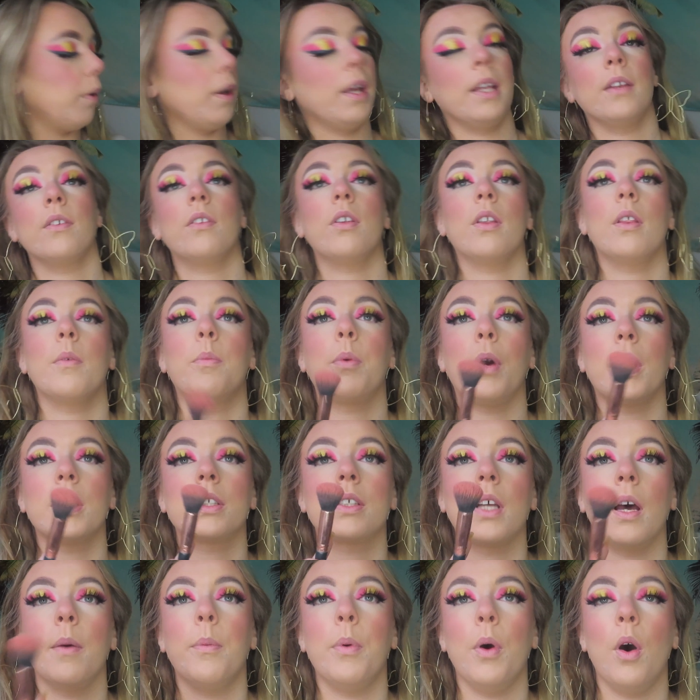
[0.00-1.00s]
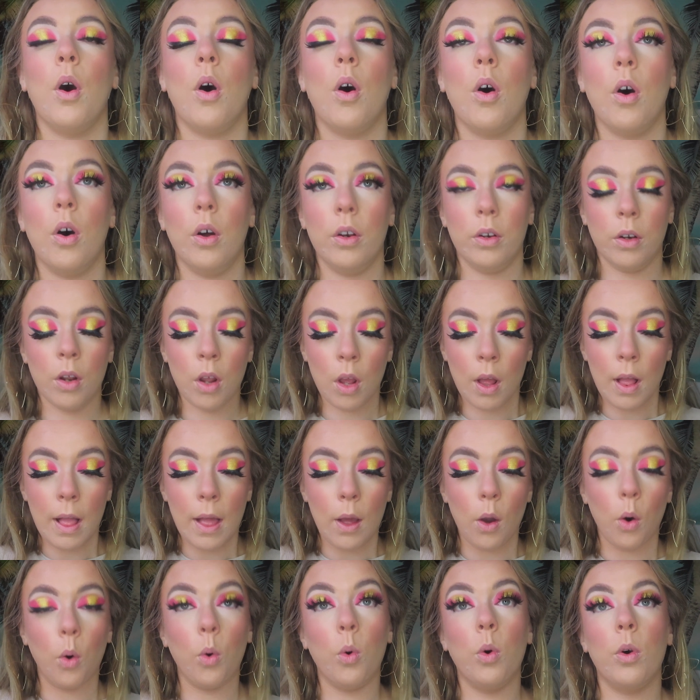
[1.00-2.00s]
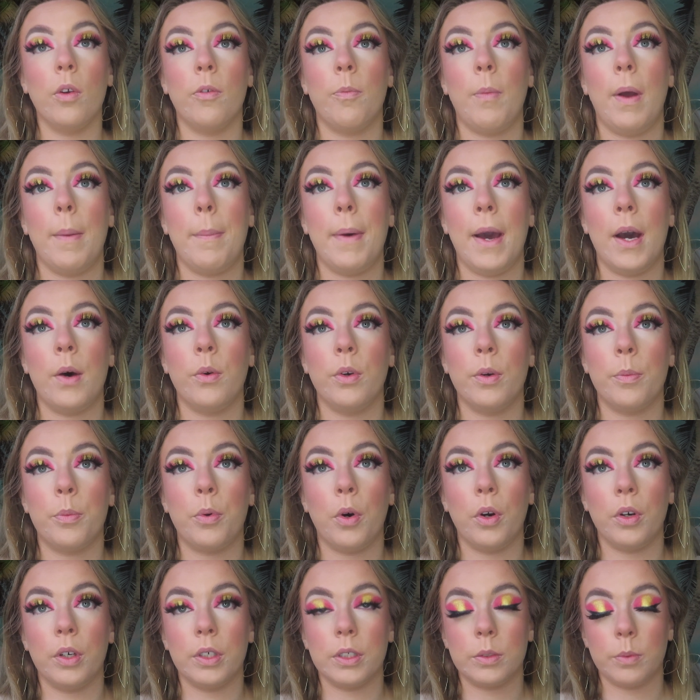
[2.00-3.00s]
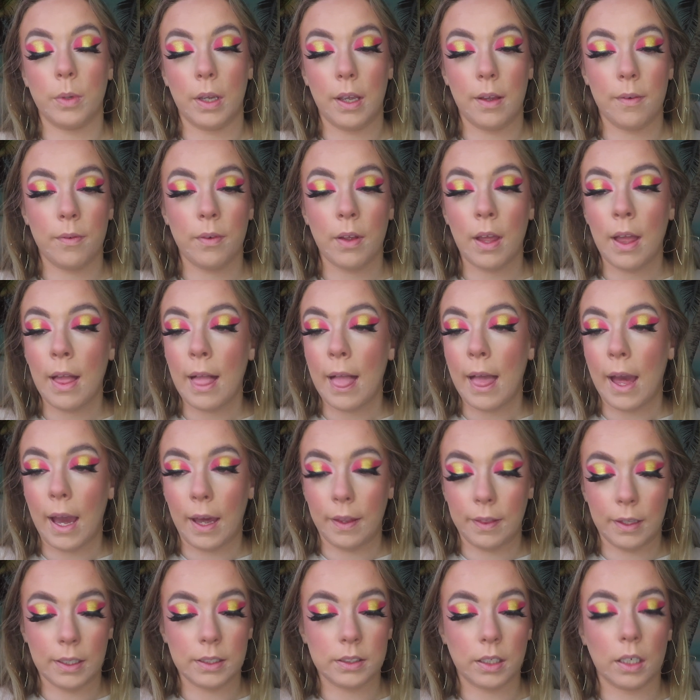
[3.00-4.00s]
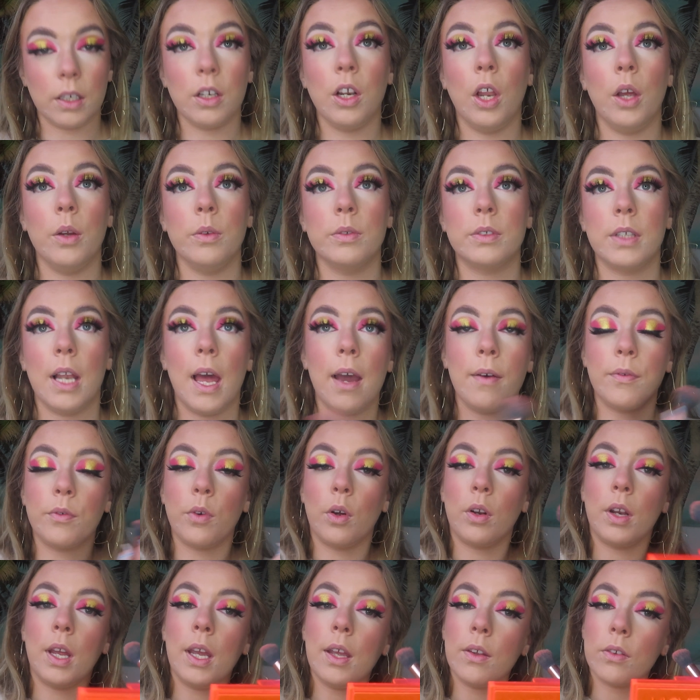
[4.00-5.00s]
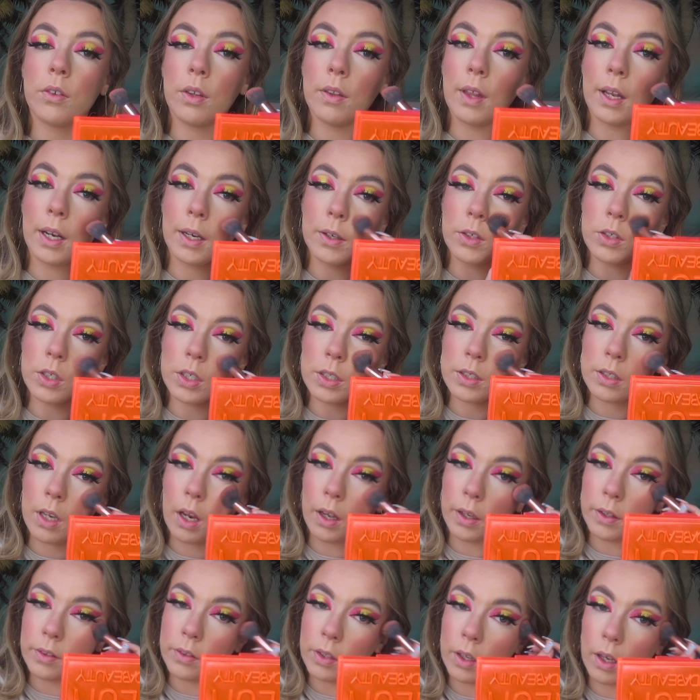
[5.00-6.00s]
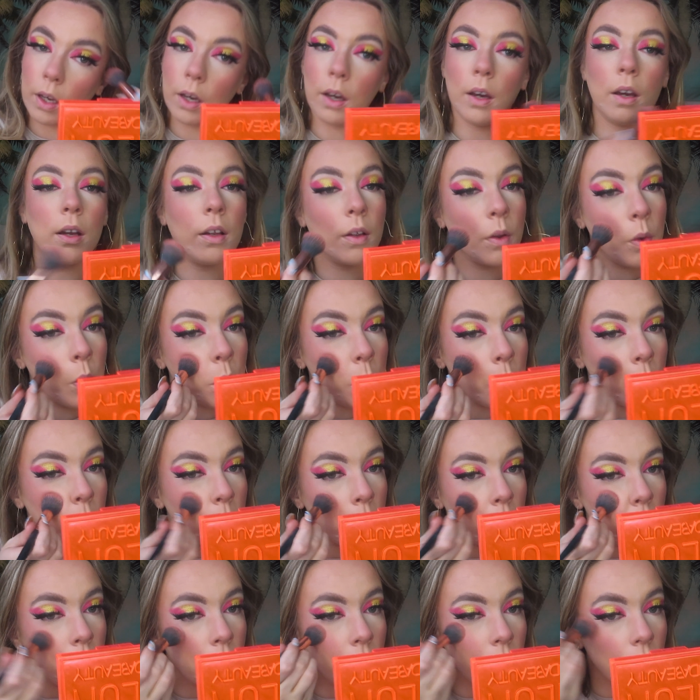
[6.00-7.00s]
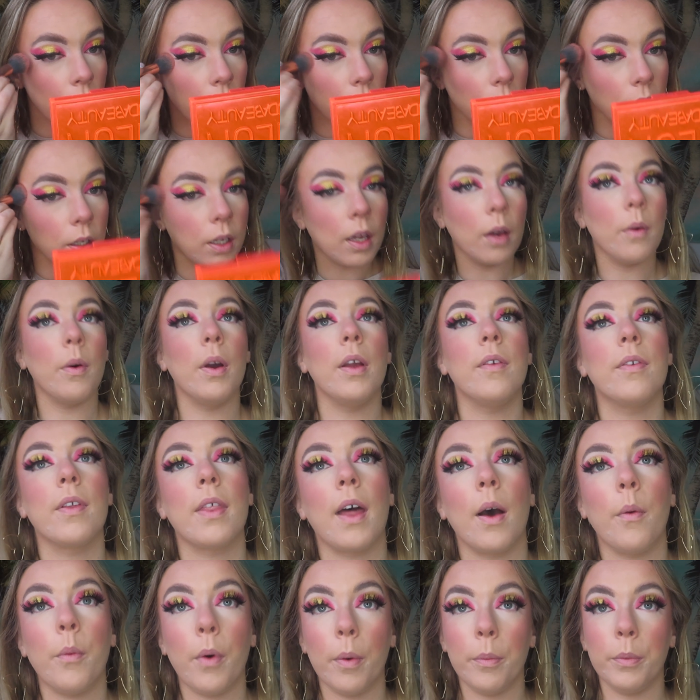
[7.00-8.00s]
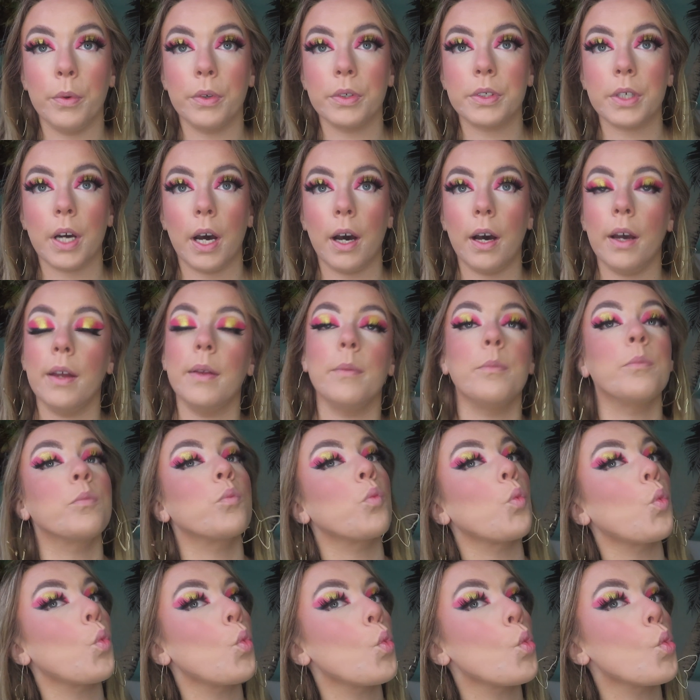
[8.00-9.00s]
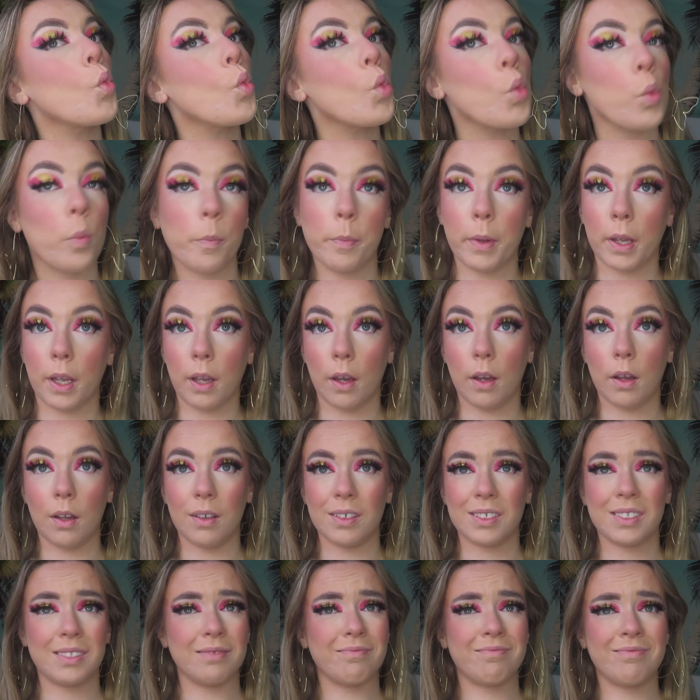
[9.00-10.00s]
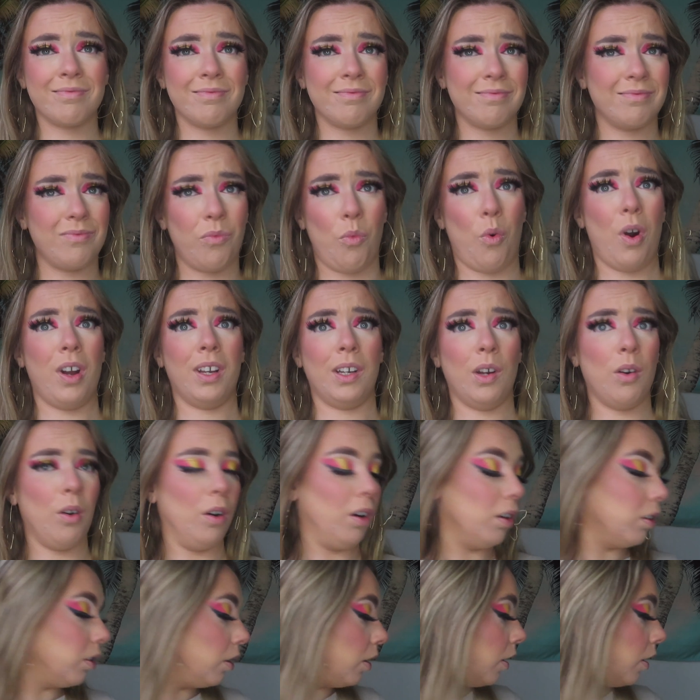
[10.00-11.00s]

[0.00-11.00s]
into the brush that I put on all of my powder products with, and there's like loads left on it, so then I just like to go over that one more time, because why not?